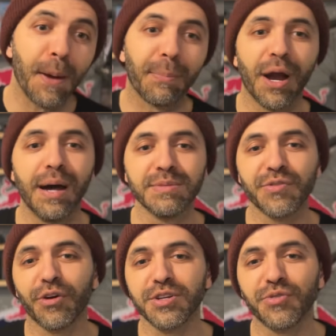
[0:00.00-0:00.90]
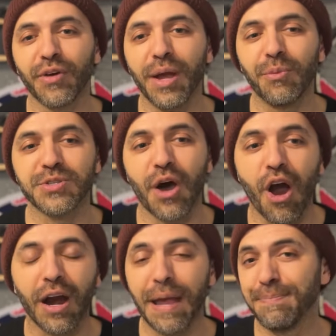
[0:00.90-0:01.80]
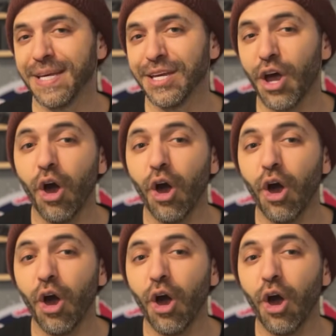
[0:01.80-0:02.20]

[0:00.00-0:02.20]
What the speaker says: Braum's first frame was the RIP in